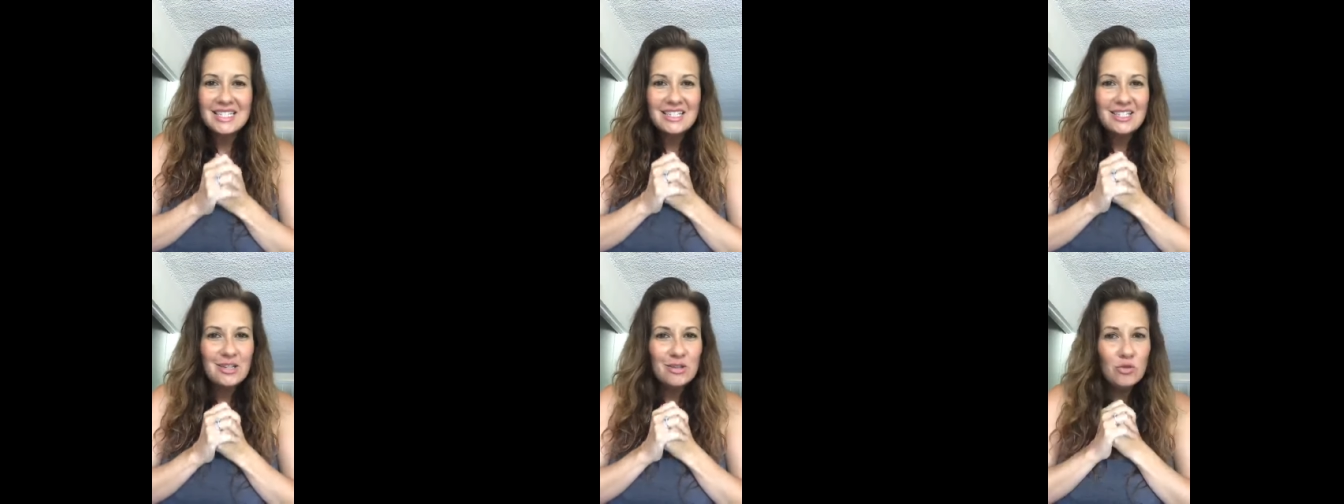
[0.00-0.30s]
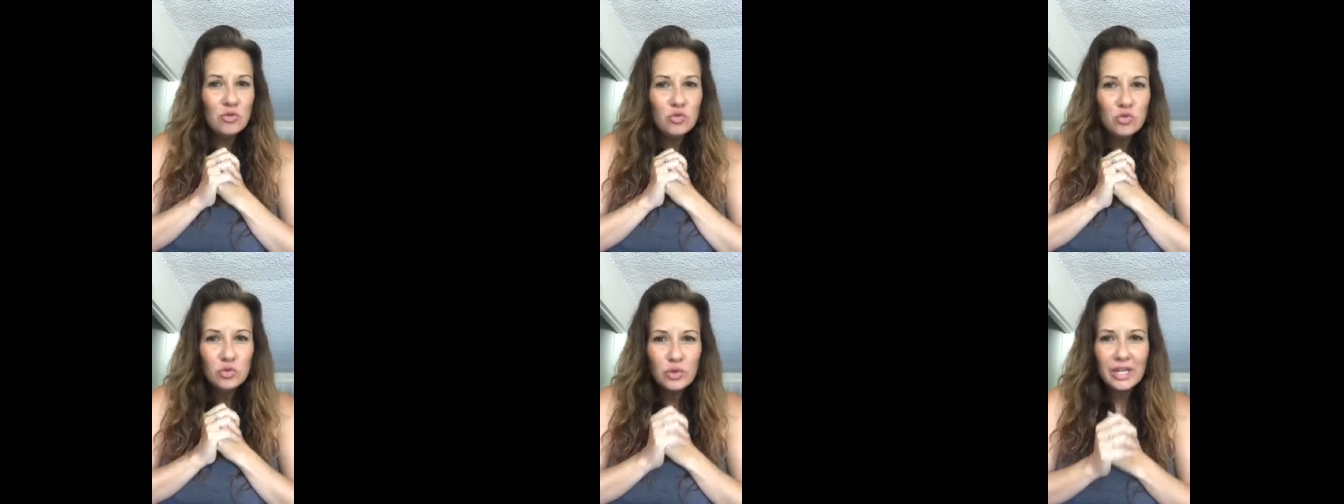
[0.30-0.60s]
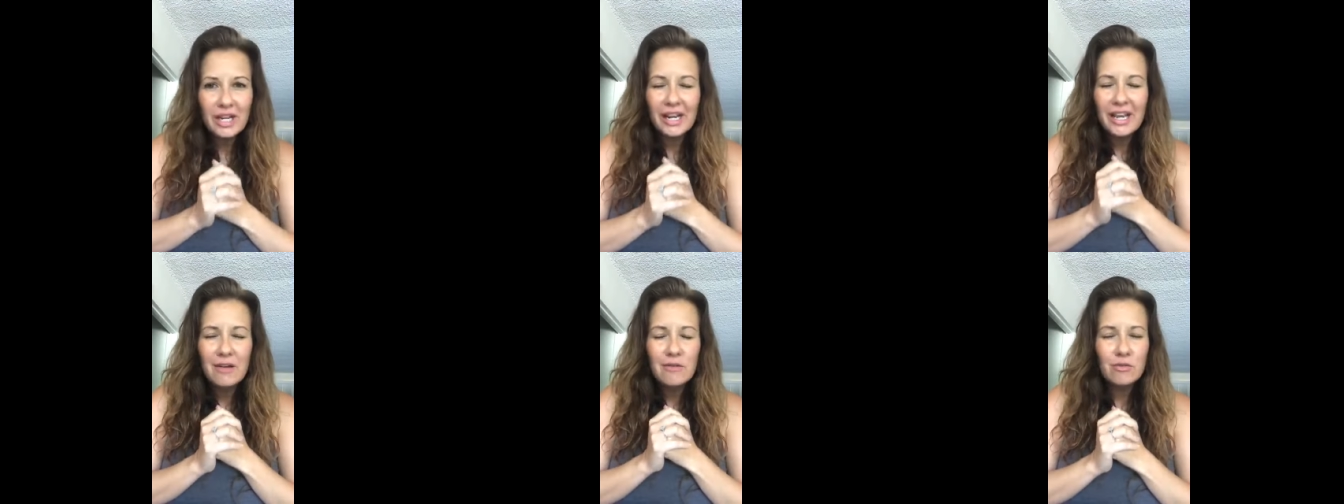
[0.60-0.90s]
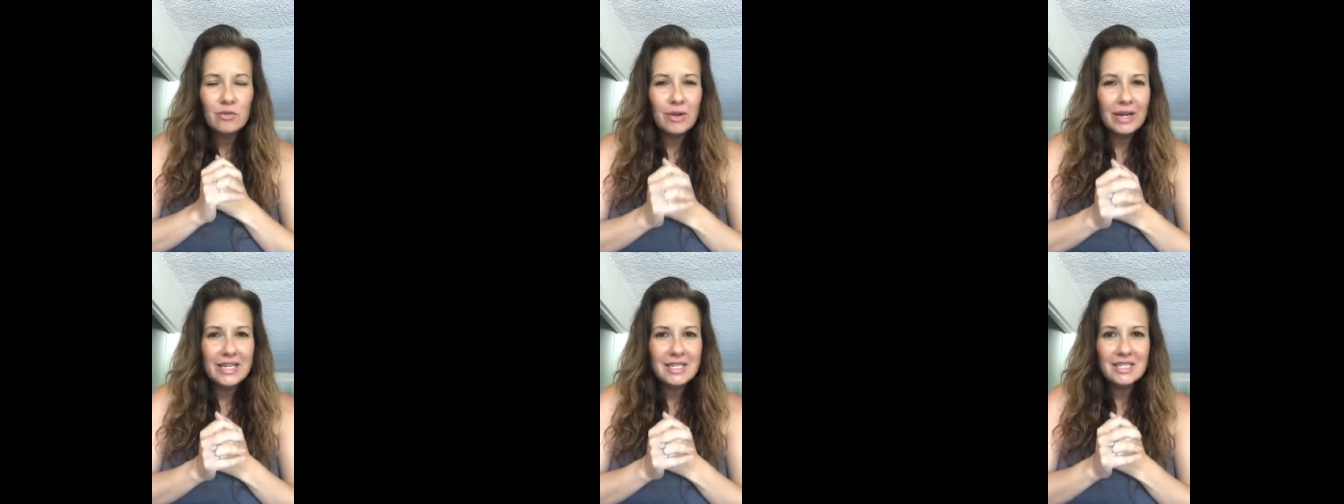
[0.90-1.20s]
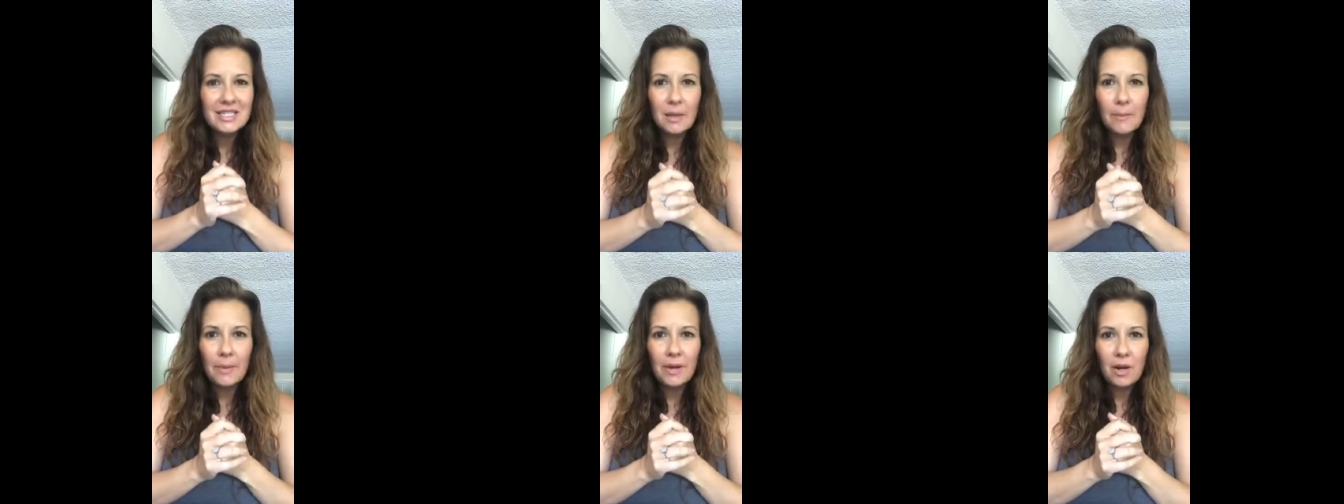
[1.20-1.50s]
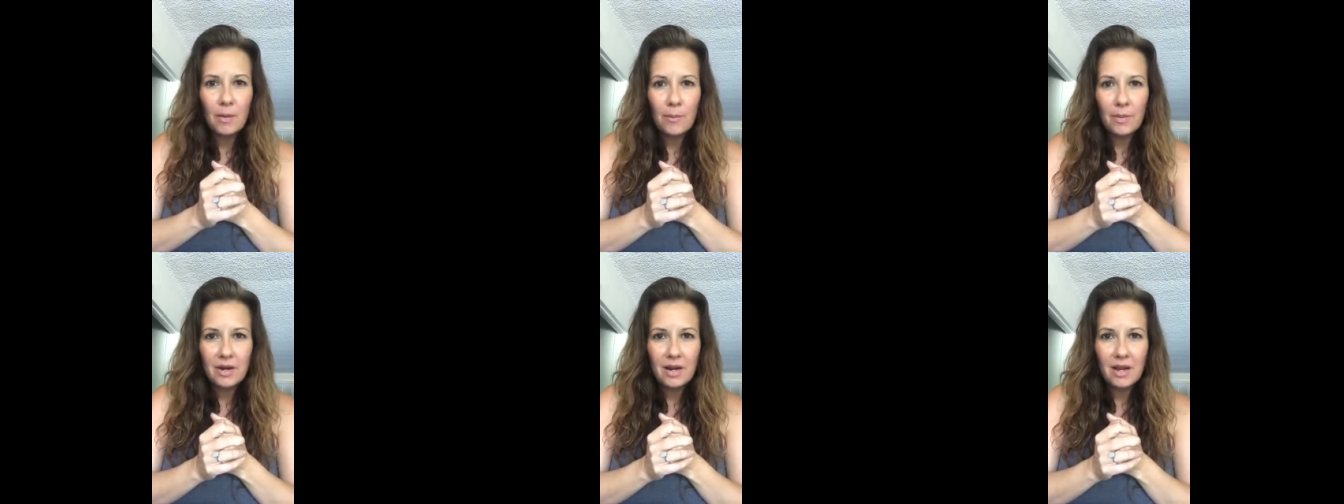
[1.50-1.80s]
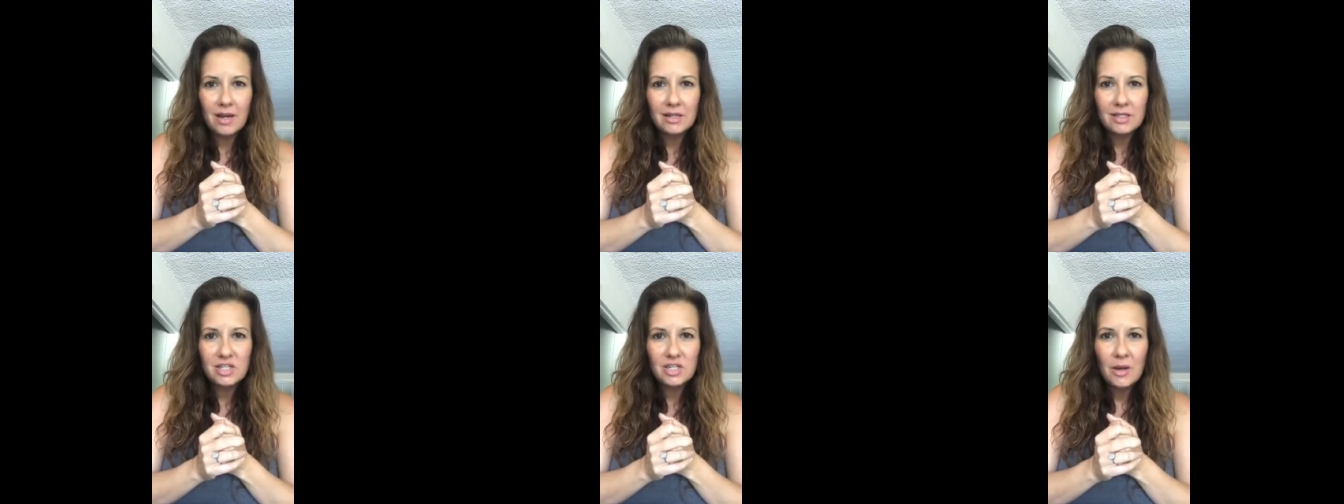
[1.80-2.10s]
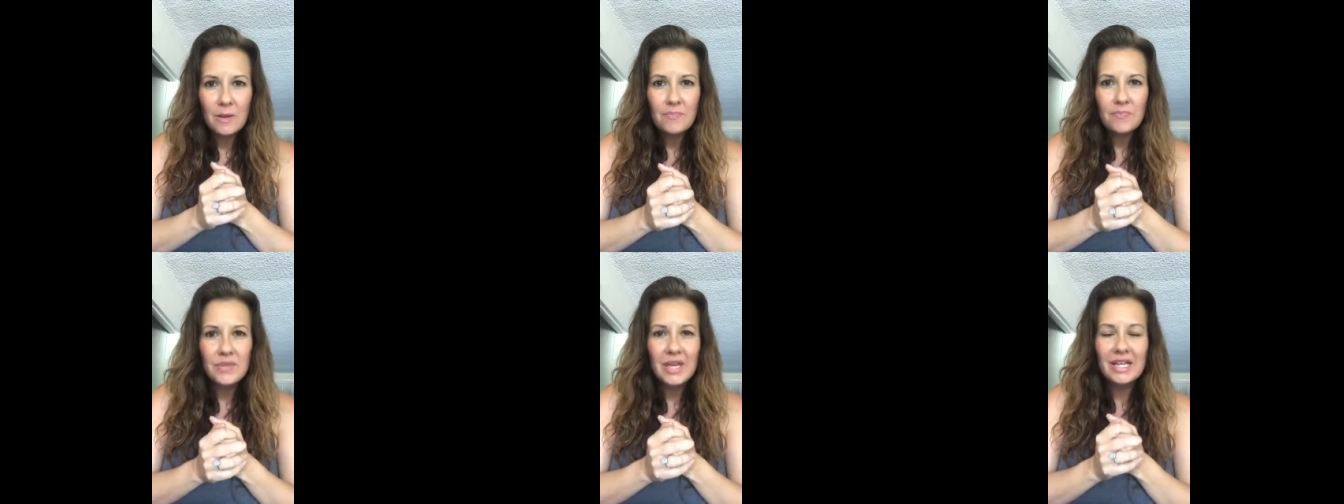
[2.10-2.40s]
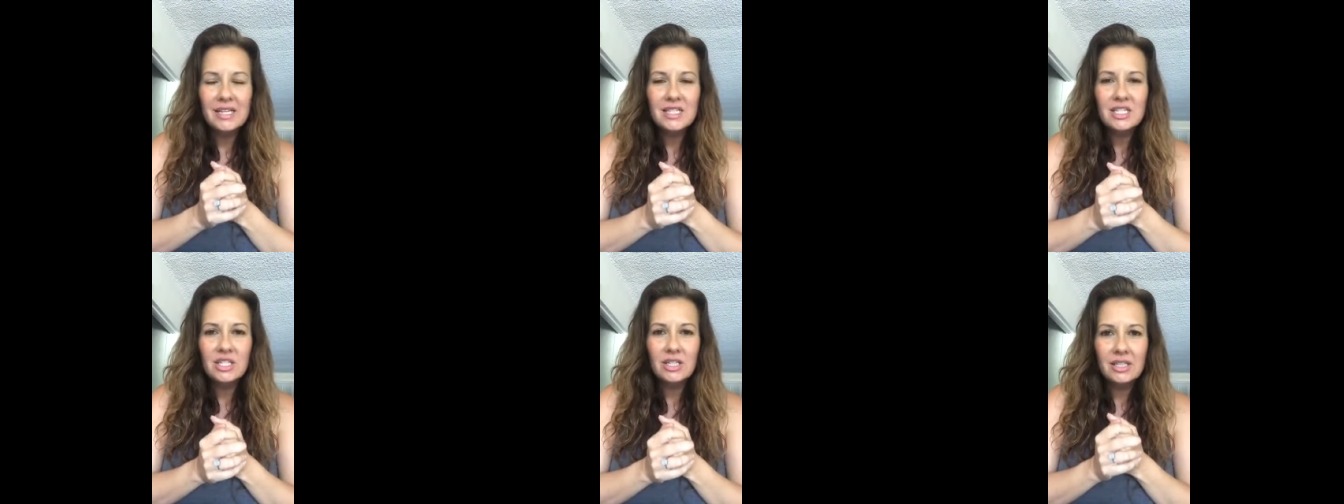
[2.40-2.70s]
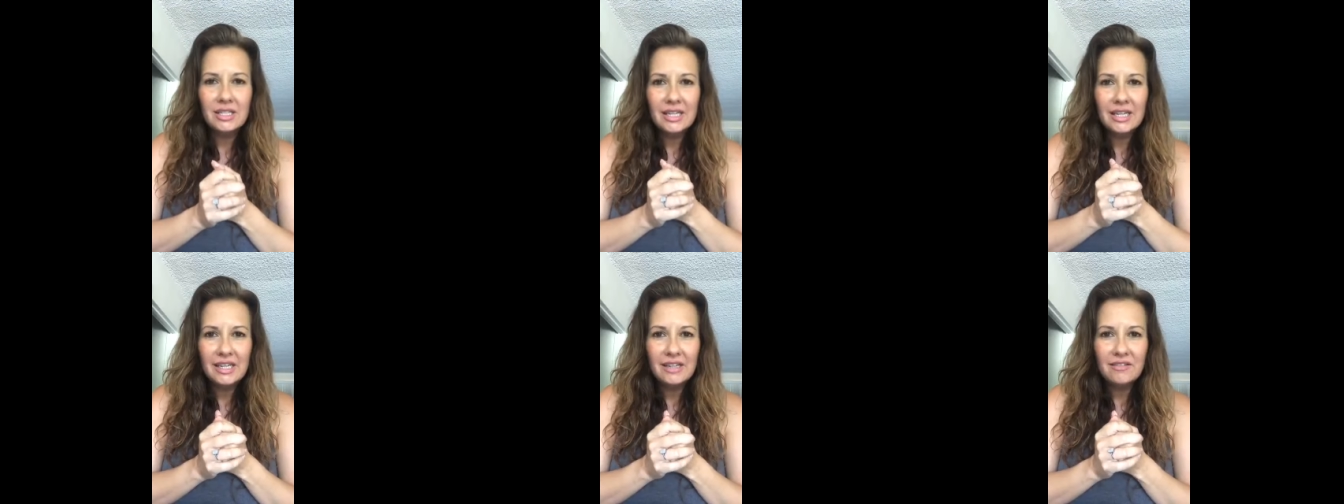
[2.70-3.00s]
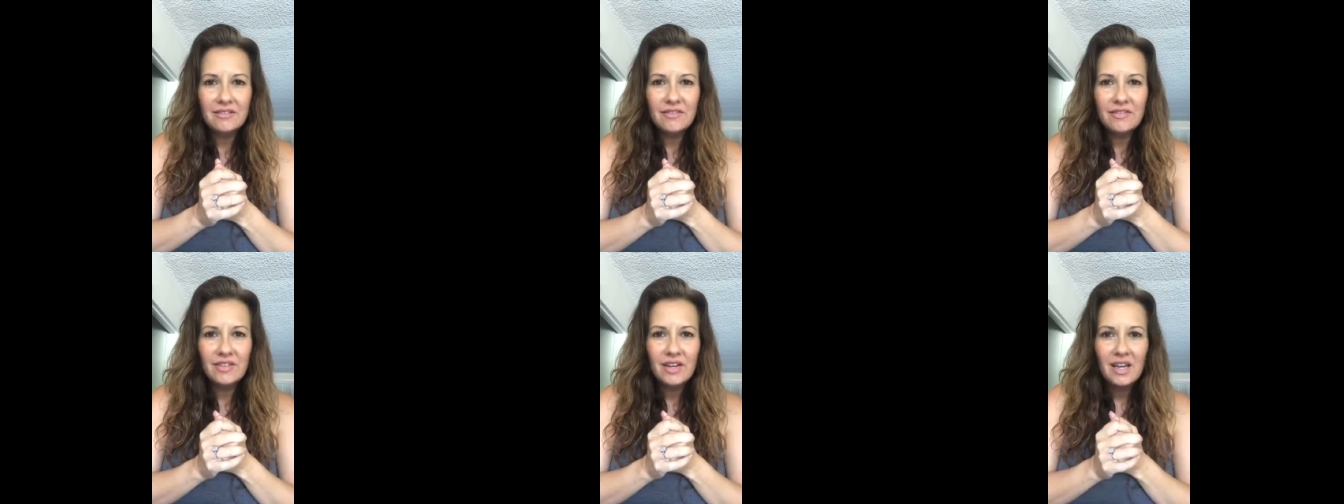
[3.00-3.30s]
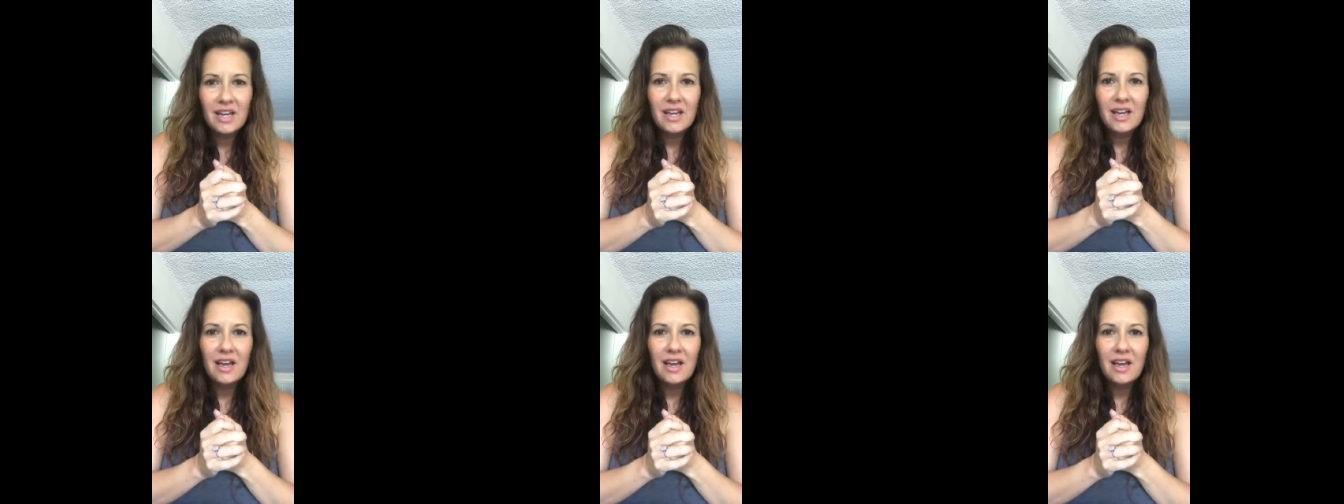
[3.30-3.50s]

to really, really step it up a notch and to live